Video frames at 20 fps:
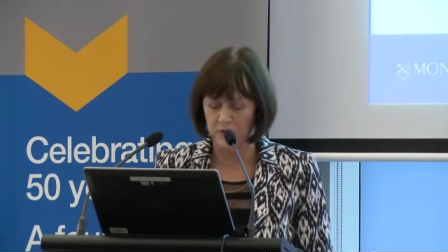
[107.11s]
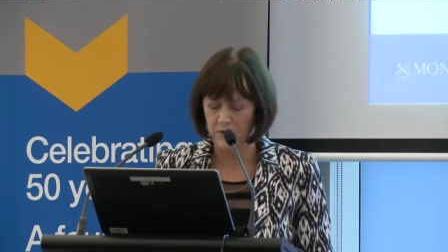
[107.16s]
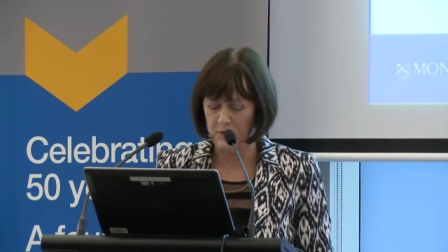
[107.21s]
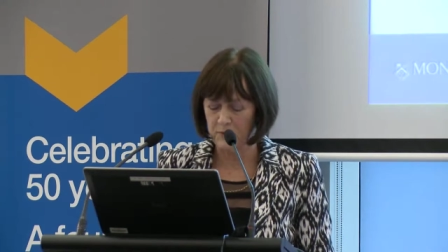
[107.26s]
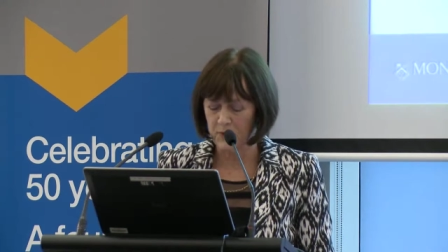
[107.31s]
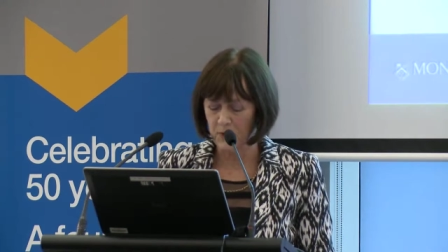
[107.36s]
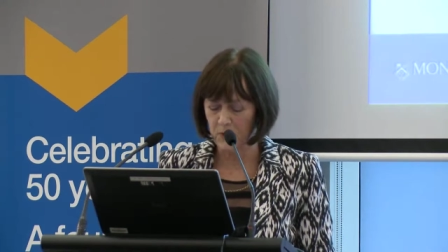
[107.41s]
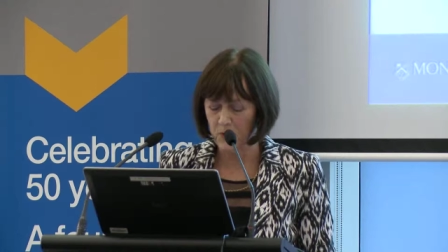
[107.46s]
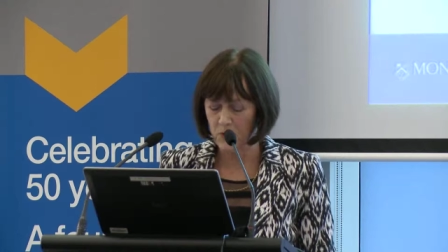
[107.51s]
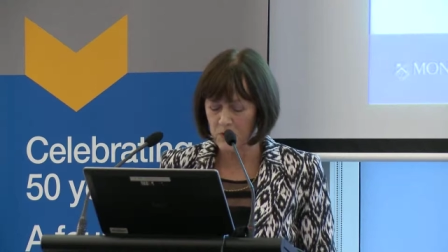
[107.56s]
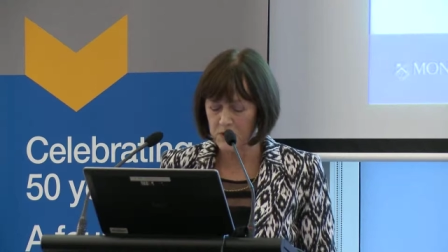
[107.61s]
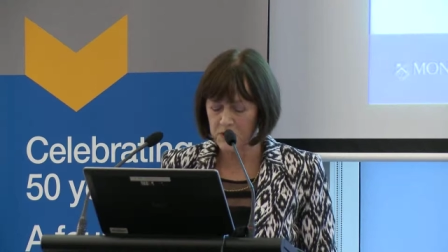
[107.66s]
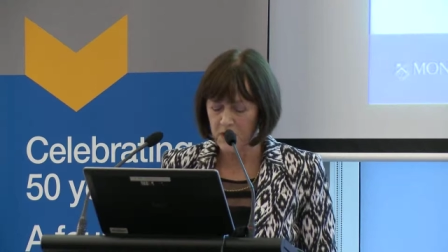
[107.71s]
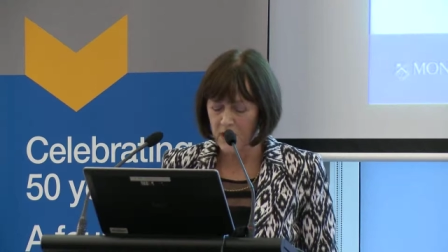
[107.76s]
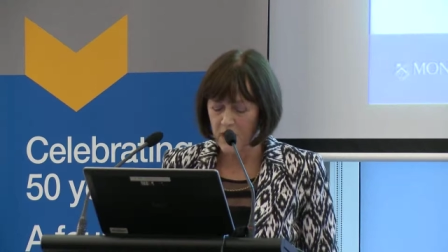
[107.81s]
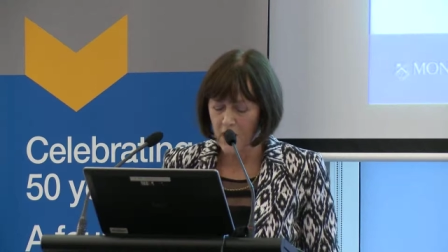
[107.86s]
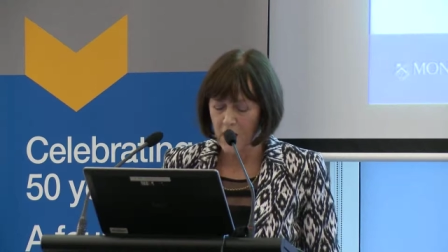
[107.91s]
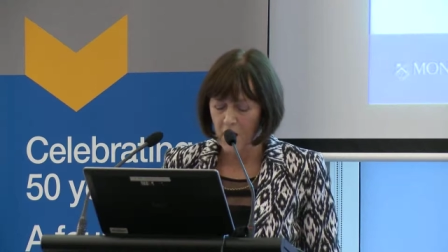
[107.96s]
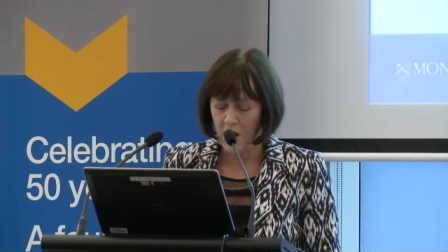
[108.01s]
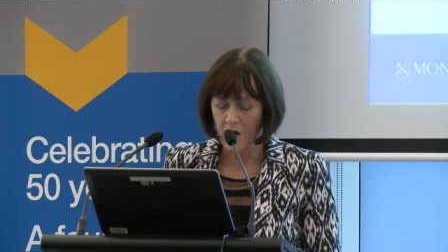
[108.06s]
report
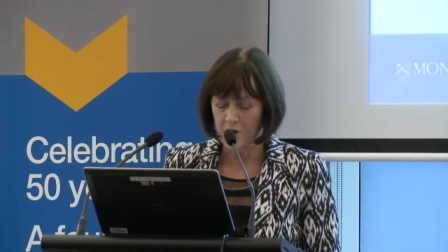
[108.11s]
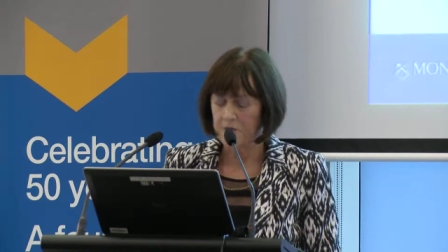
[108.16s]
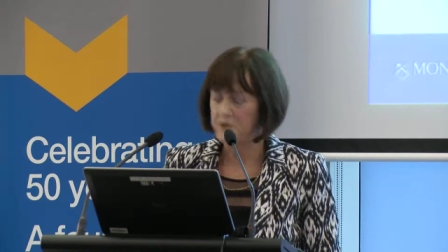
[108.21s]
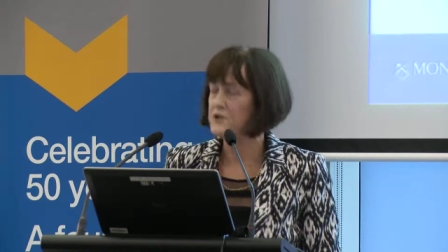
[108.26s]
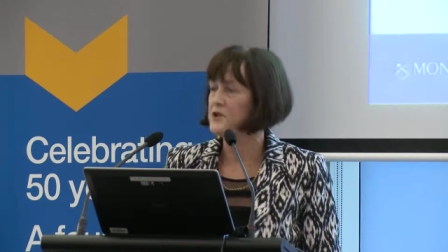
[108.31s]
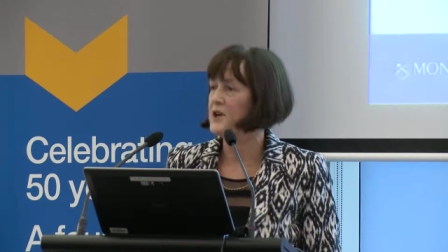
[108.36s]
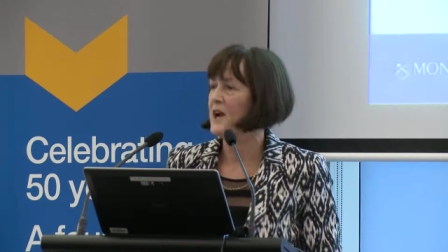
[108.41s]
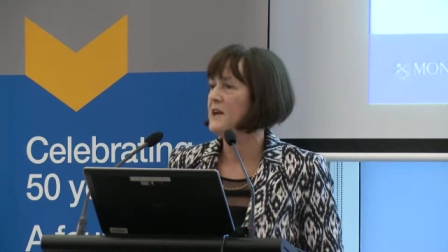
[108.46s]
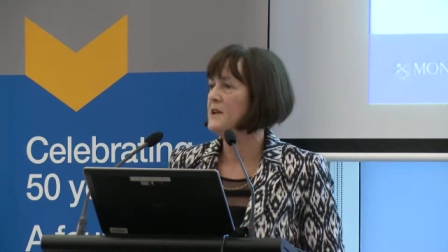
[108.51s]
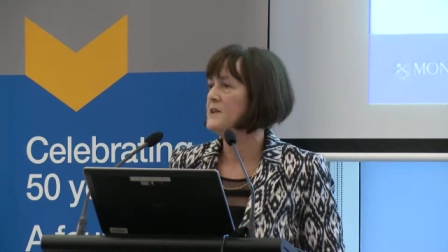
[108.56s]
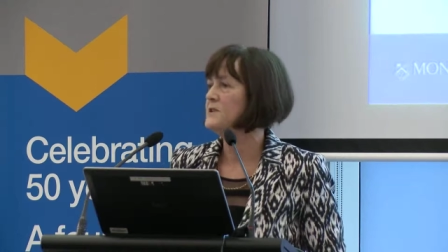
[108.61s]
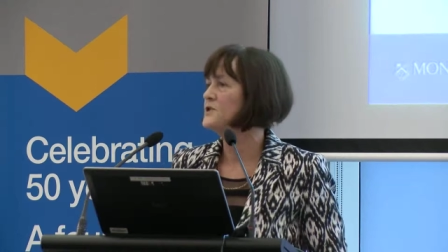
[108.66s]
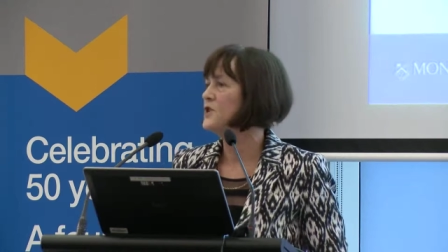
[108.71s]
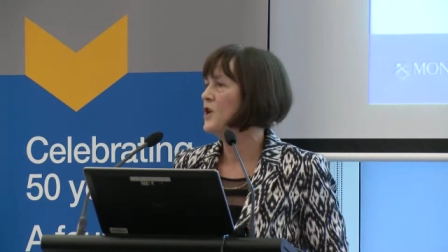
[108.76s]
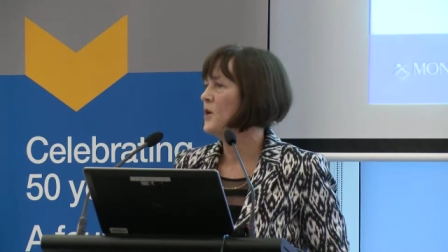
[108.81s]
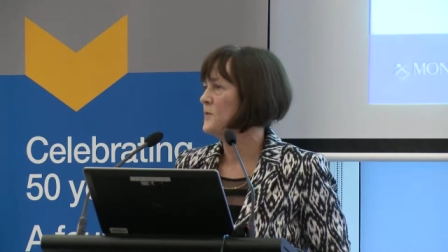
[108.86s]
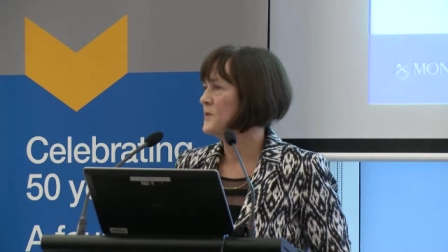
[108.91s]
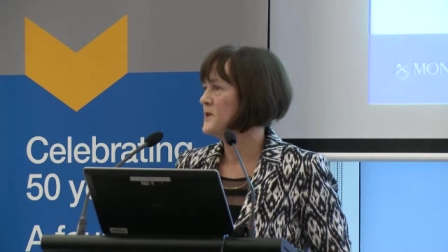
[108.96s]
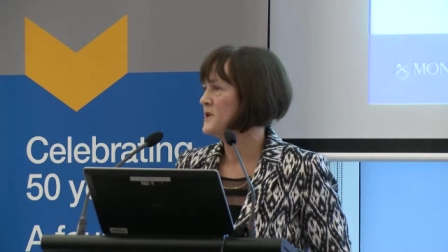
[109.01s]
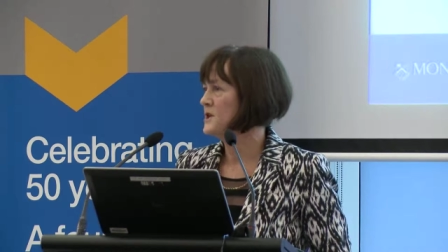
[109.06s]
on Australia's
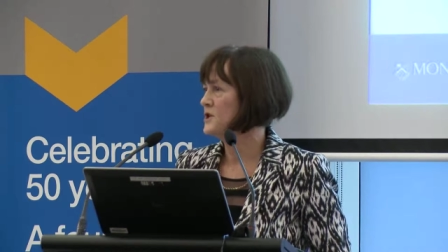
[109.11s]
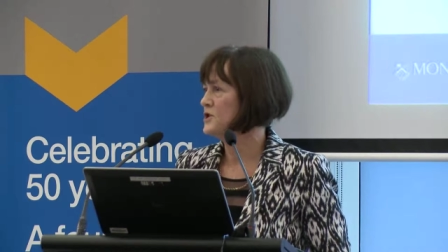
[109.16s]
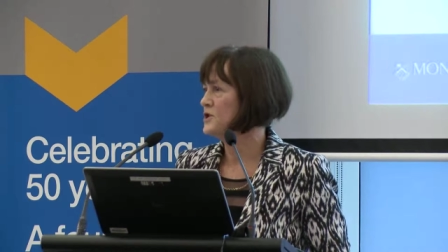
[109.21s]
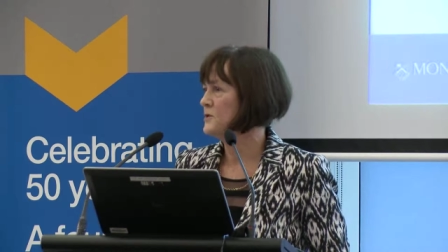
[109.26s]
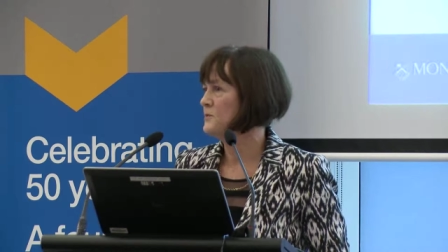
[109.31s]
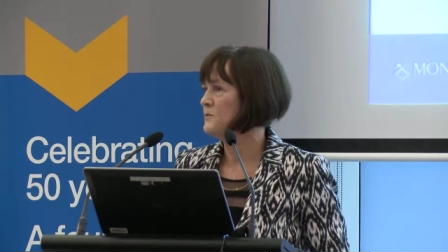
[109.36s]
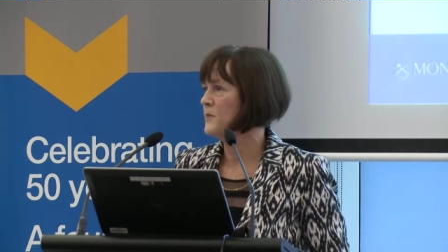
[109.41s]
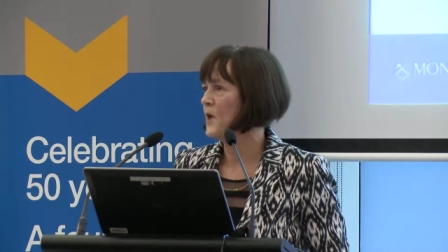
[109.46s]
competition